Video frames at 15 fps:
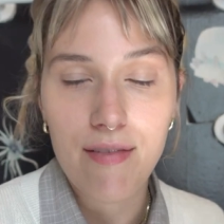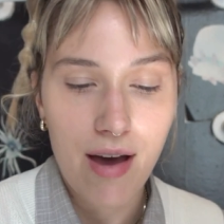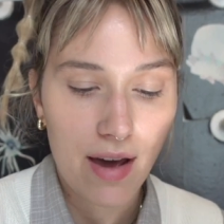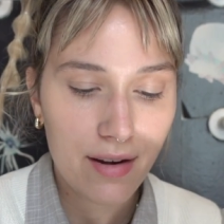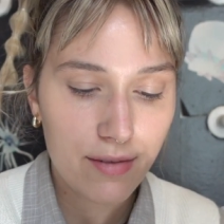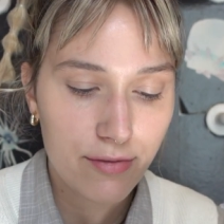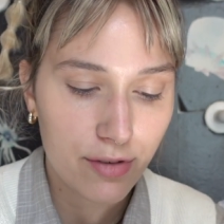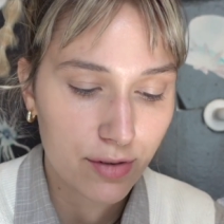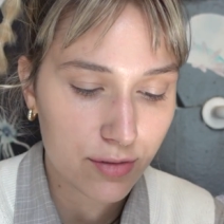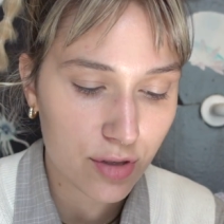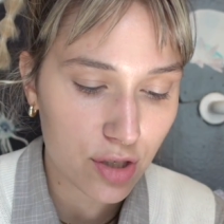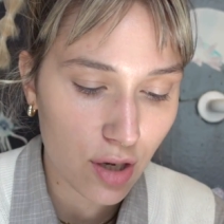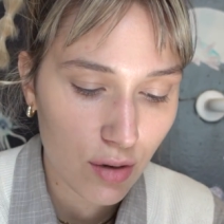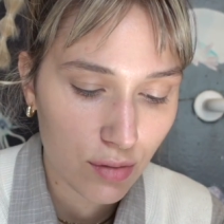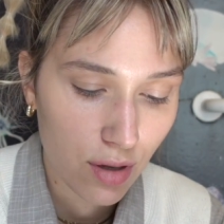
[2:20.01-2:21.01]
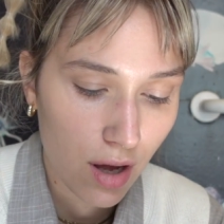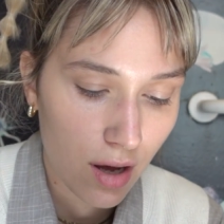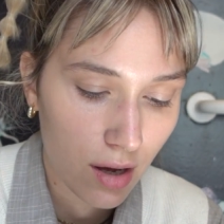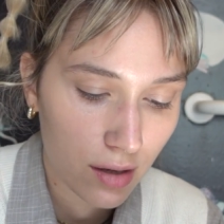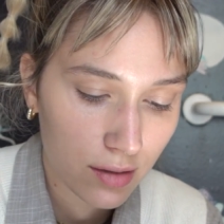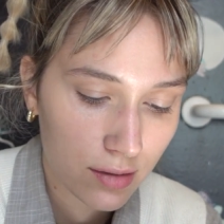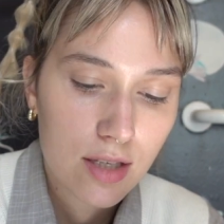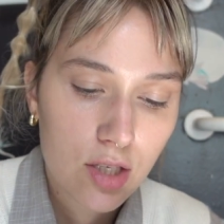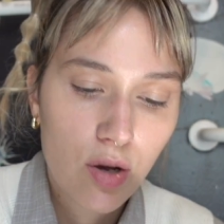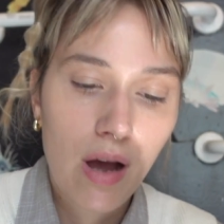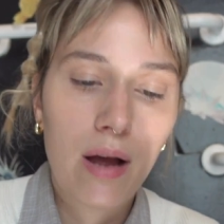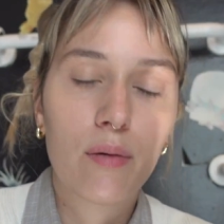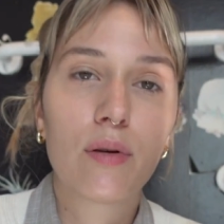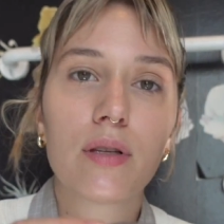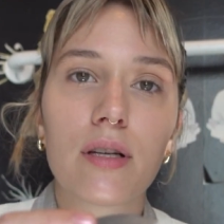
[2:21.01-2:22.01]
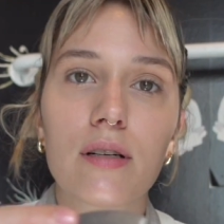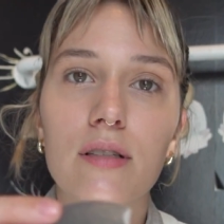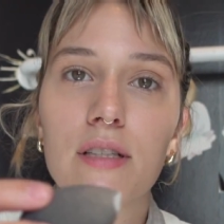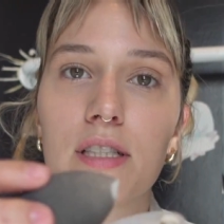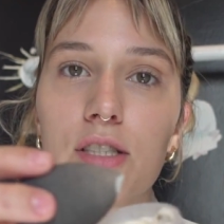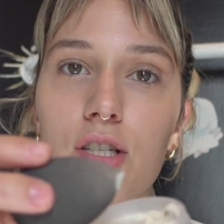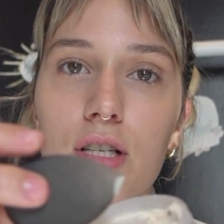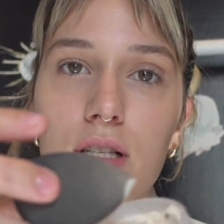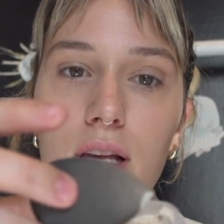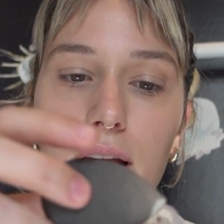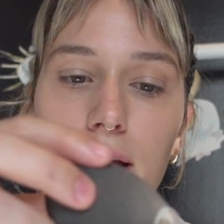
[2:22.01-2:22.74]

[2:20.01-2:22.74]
I've had it for so long. So I will literally just